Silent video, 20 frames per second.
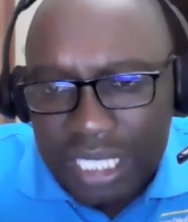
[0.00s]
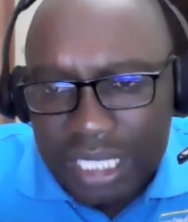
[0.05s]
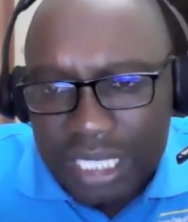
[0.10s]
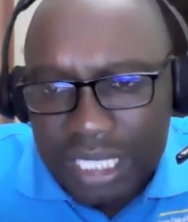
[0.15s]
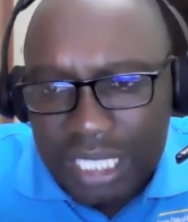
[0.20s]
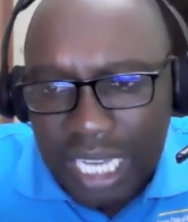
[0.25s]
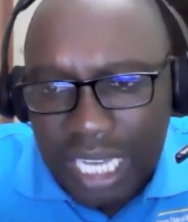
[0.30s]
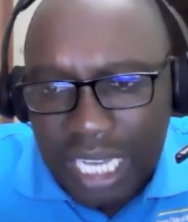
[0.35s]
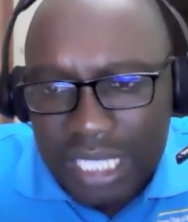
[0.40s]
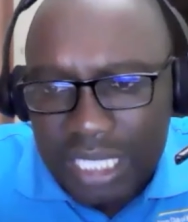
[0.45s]
a
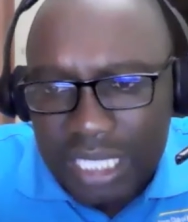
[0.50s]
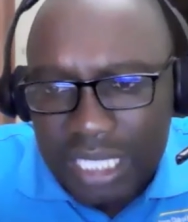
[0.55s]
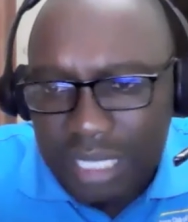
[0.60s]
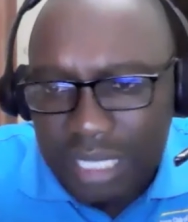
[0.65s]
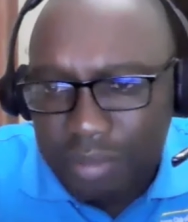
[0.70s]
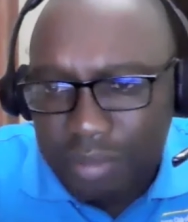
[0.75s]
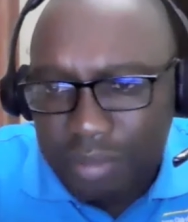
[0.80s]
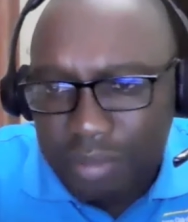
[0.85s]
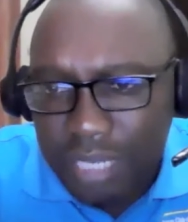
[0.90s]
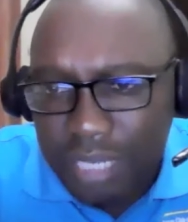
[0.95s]
scarcity
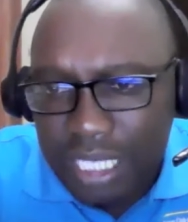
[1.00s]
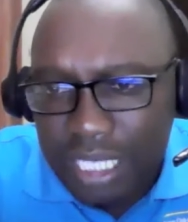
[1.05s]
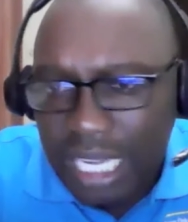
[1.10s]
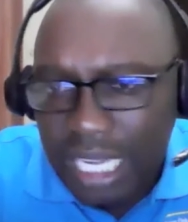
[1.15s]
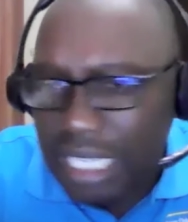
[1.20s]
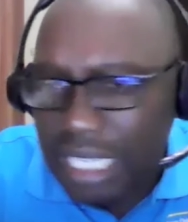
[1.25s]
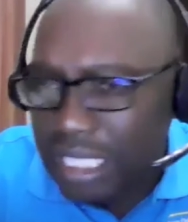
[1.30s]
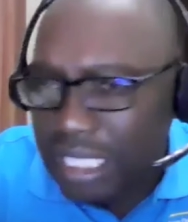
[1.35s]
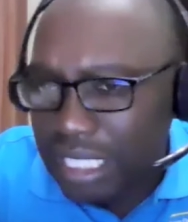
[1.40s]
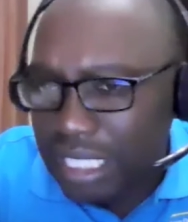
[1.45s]

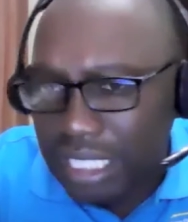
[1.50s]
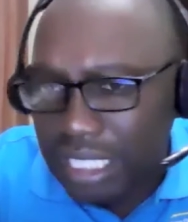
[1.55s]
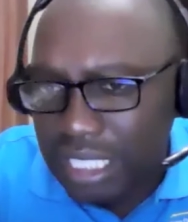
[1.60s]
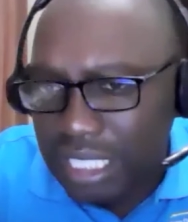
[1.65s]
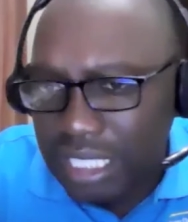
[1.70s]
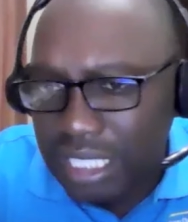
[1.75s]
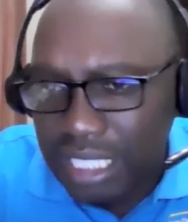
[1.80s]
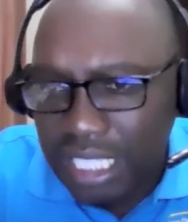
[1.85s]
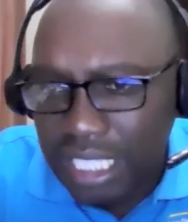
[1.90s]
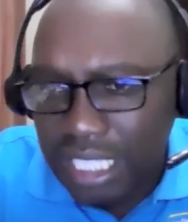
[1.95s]
mentality. They
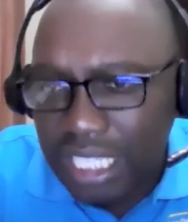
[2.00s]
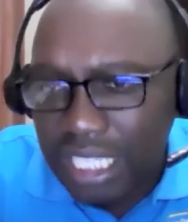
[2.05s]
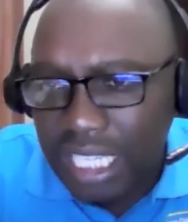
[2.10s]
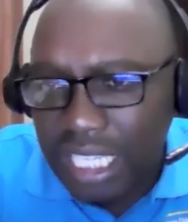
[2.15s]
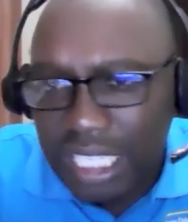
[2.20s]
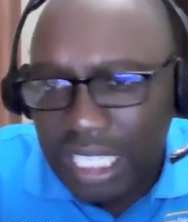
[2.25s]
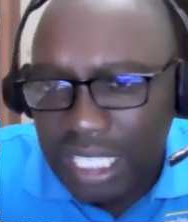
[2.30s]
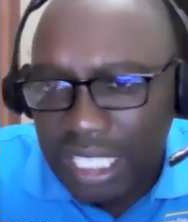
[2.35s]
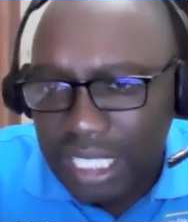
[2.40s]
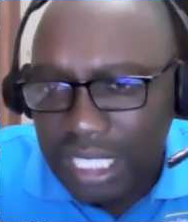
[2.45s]
just take
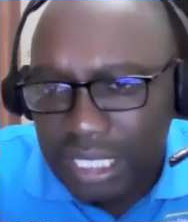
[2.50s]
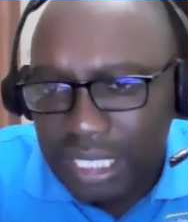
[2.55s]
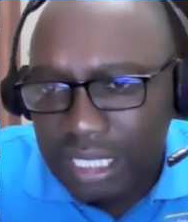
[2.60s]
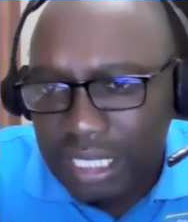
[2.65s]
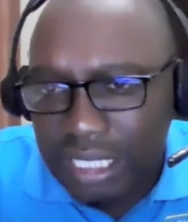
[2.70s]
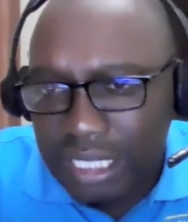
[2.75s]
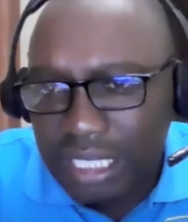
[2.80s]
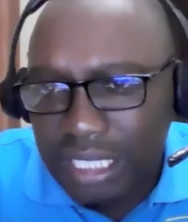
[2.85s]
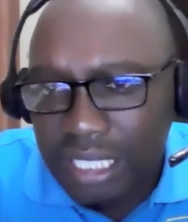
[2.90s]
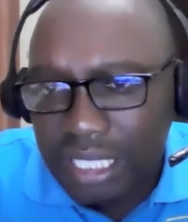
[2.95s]
anything.
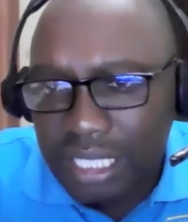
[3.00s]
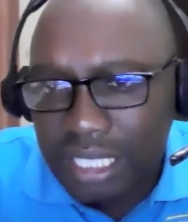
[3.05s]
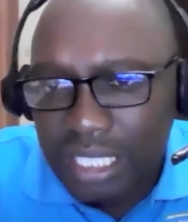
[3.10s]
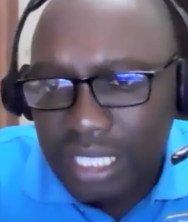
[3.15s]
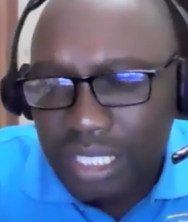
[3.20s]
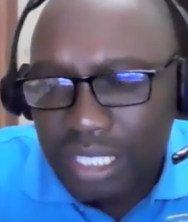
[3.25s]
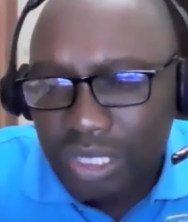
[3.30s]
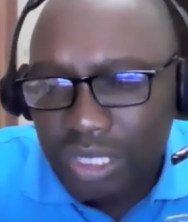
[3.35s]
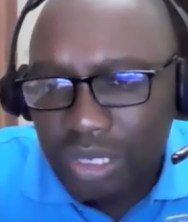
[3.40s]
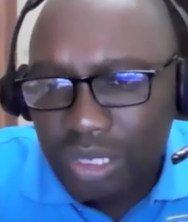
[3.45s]

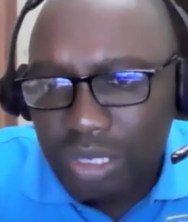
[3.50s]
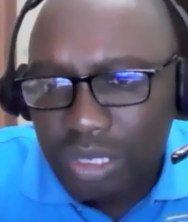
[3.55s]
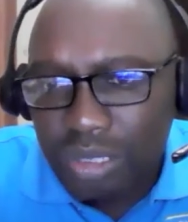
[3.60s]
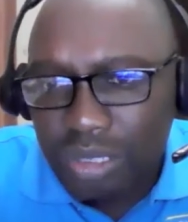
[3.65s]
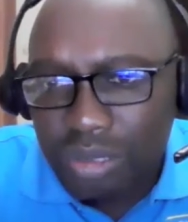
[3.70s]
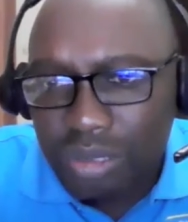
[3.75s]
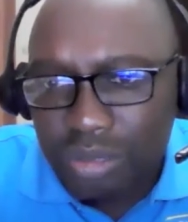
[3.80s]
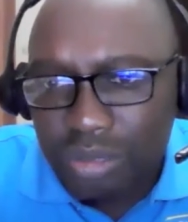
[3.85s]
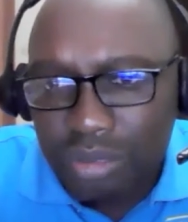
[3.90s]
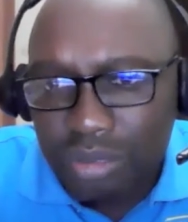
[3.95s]

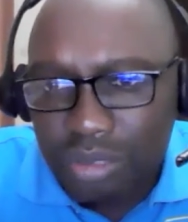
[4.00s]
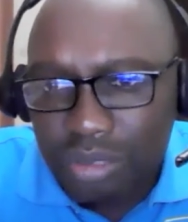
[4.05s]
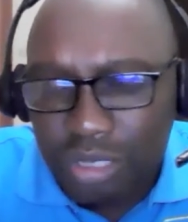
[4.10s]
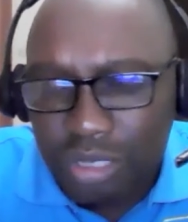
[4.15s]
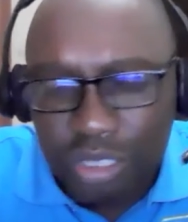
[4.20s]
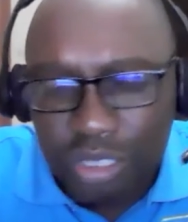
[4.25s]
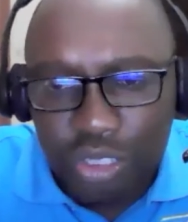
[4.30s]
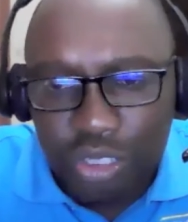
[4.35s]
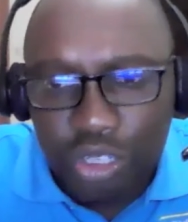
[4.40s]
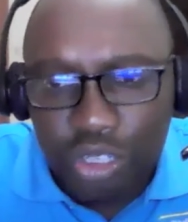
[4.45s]
So
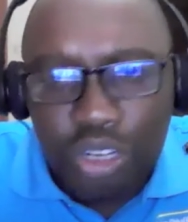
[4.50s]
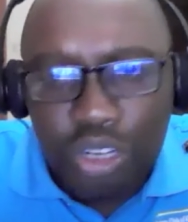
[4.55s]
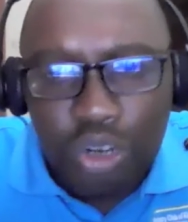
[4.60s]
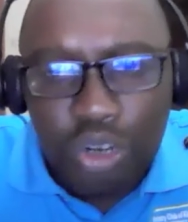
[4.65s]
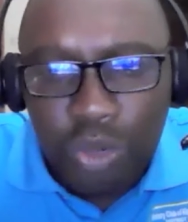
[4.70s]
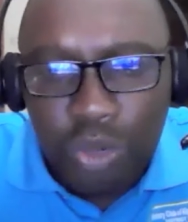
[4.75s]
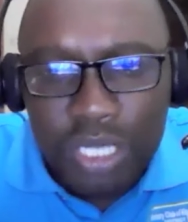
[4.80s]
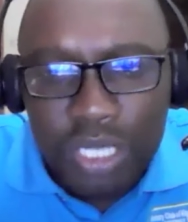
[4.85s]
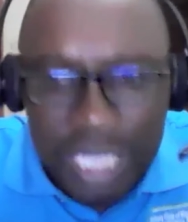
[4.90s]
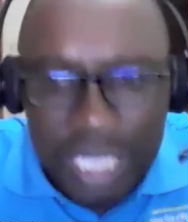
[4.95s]
you don't know
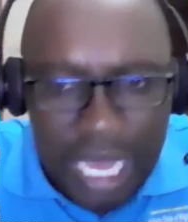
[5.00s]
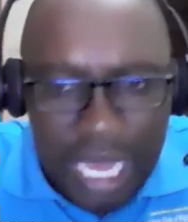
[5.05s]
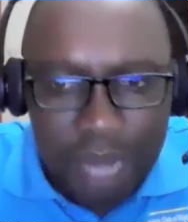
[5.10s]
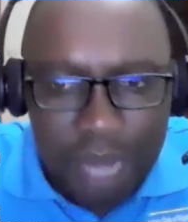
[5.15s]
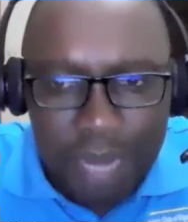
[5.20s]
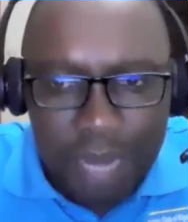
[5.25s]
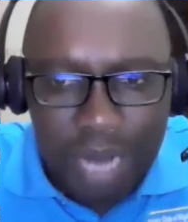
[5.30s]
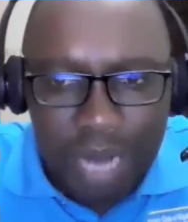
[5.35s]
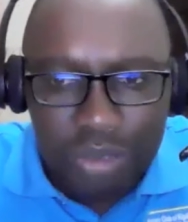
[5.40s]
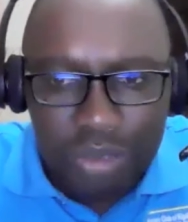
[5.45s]
what they're
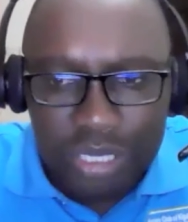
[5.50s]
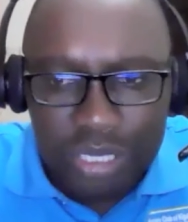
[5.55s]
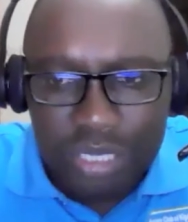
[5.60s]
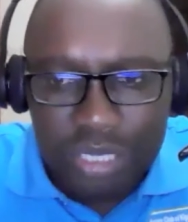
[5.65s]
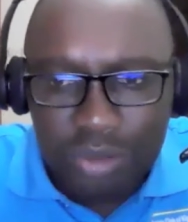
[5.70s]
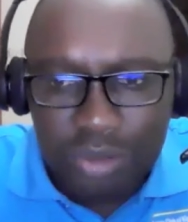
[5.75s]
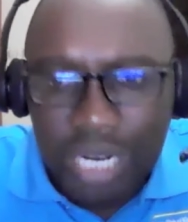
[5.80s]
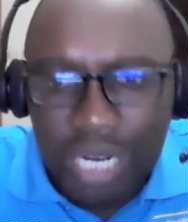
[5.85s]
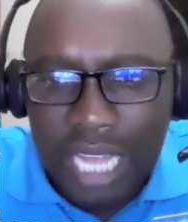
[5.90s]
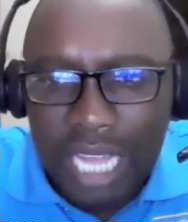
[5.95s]
about.
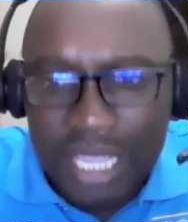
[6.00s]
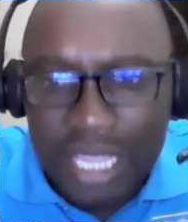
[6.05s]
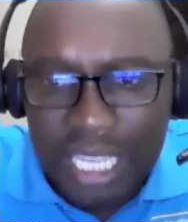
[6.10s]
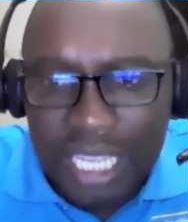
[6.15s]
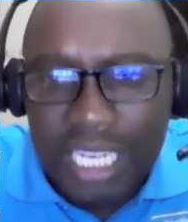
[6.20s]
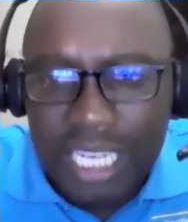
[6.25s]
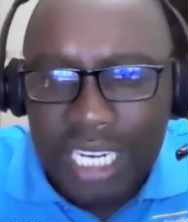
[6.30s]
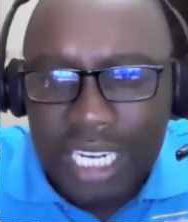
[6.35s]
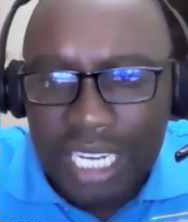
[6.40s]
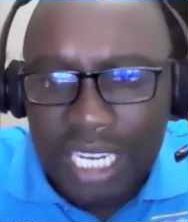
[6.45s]
What are
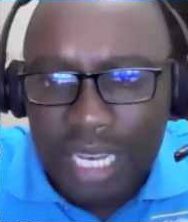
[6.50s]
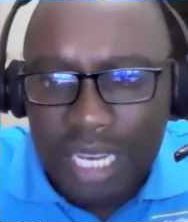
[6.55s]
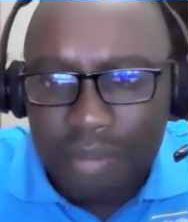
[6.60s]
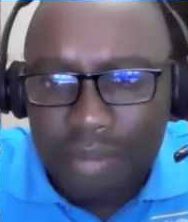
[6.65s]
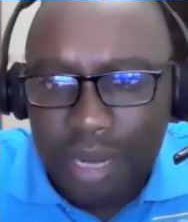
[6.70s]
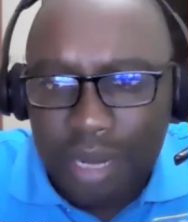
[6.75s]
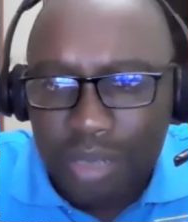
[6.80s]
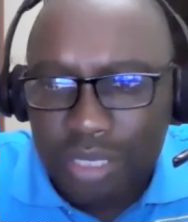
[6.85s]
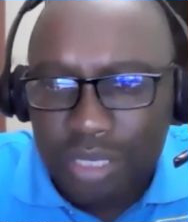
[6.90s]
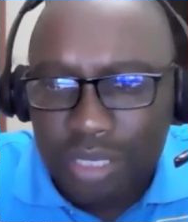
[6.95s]
they
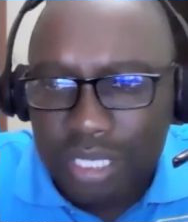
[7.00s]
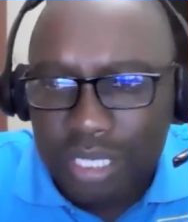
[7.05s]
about?